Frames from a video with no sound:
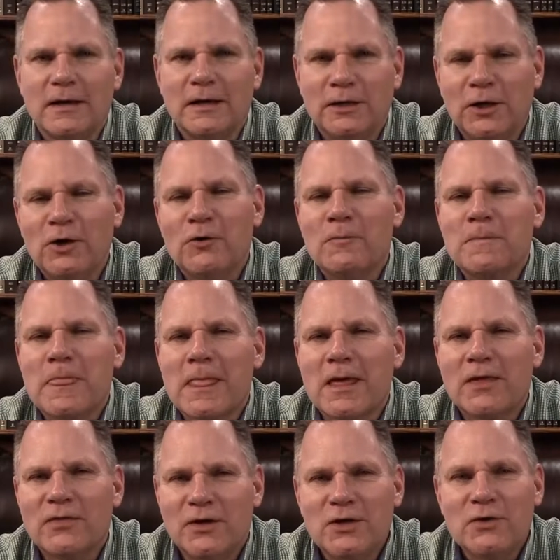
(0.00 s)
Hello.
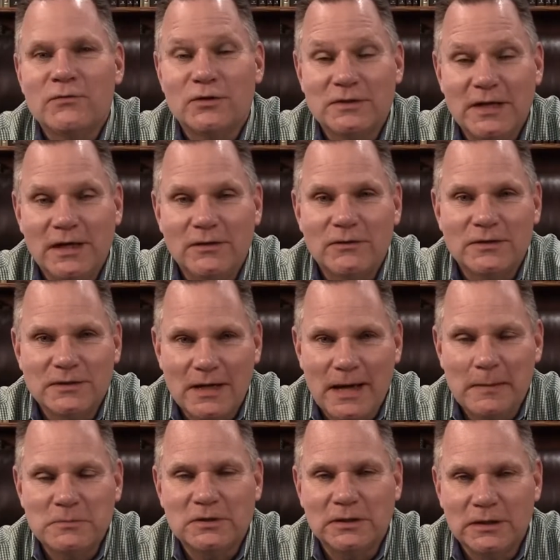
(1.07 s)
Thank you for taking the
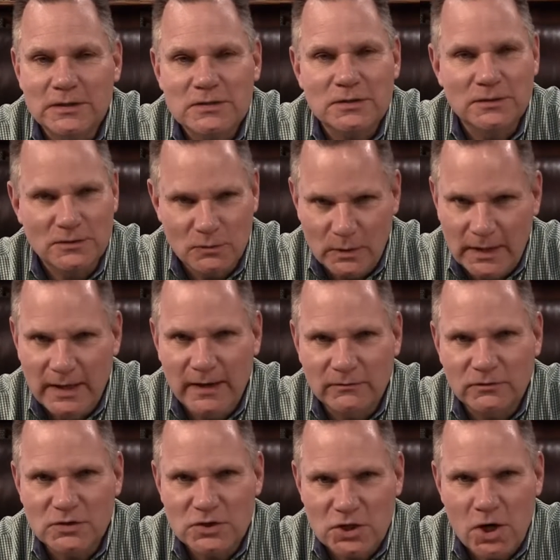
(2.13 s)
time to listen to what I have
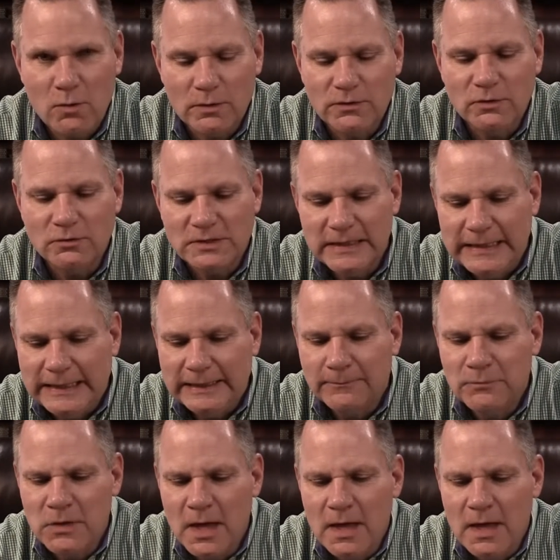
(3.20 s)
to share with you today.